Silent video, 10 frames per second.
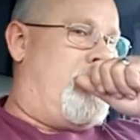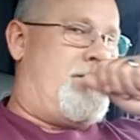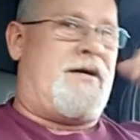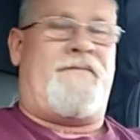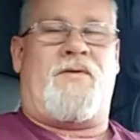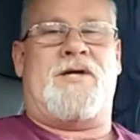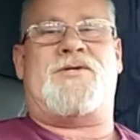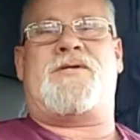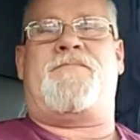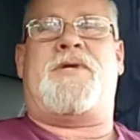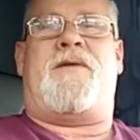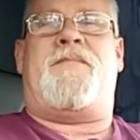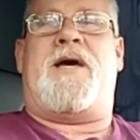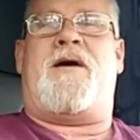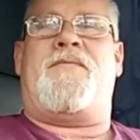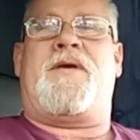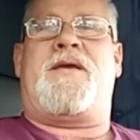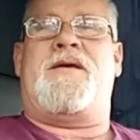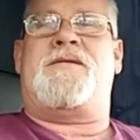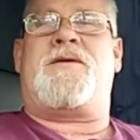I've watched them dumb down the
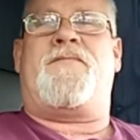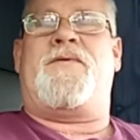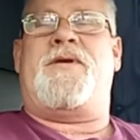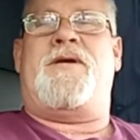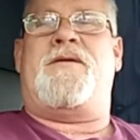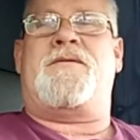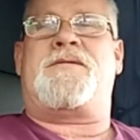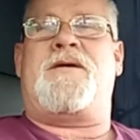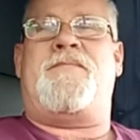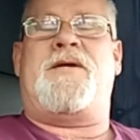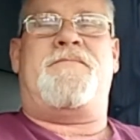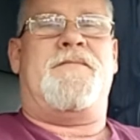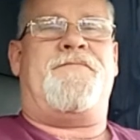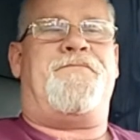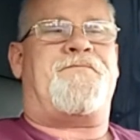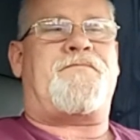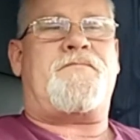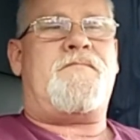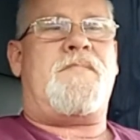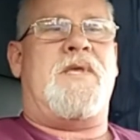kids over the years. I mean,
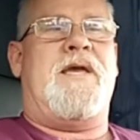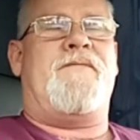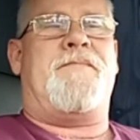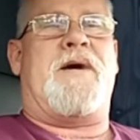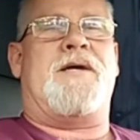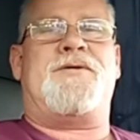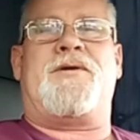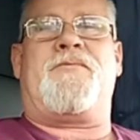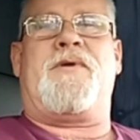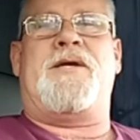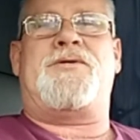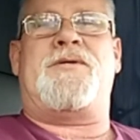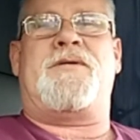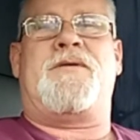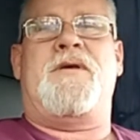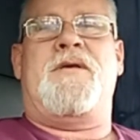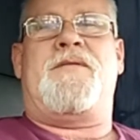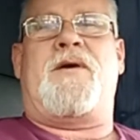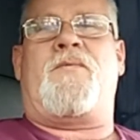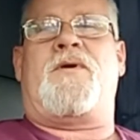even my generation,
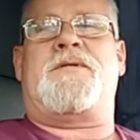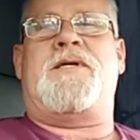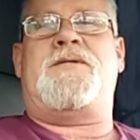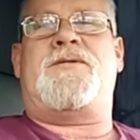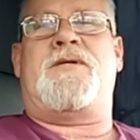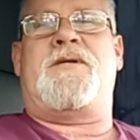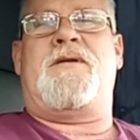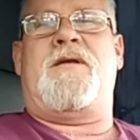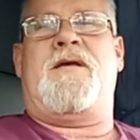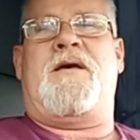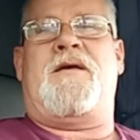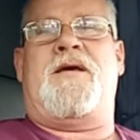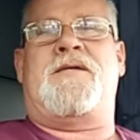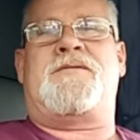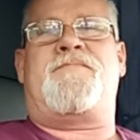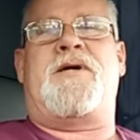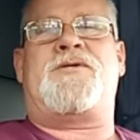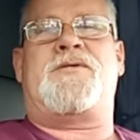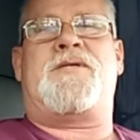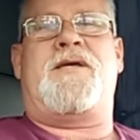they weren't teaching as
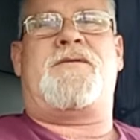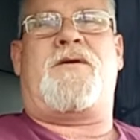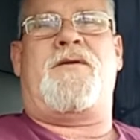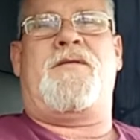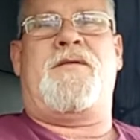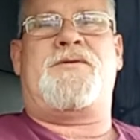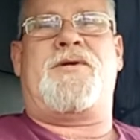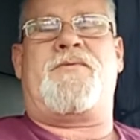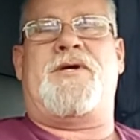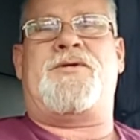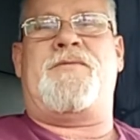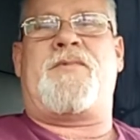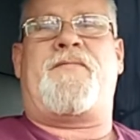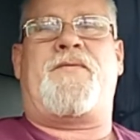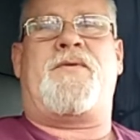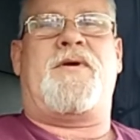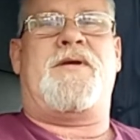much as they'd taught in the generation before.